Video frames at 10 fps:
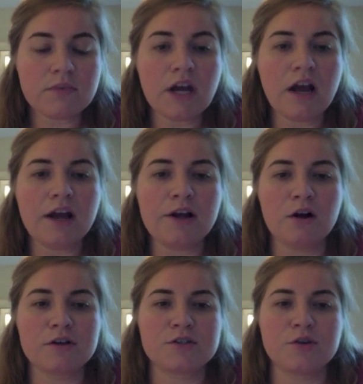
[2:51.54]
I
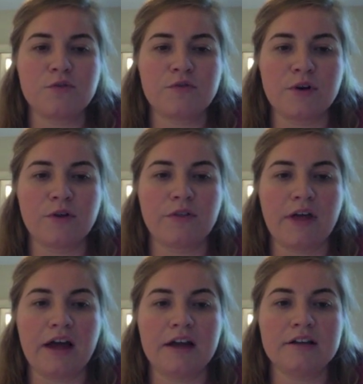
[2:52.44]
also feel
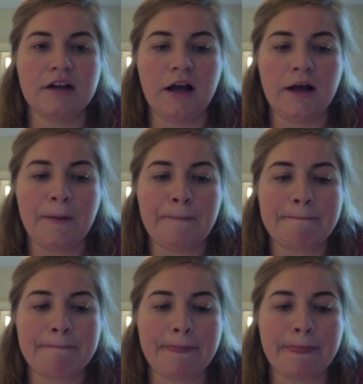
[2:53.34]
that
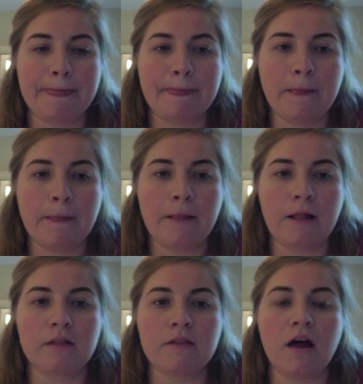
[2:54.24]

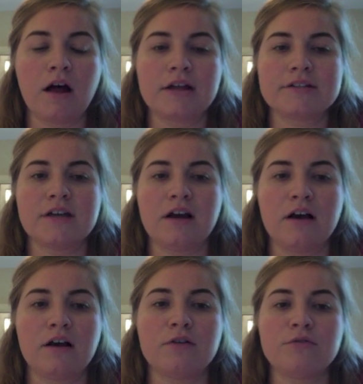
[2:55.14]
a lot
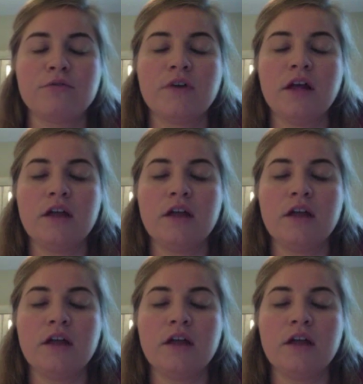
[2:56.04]
of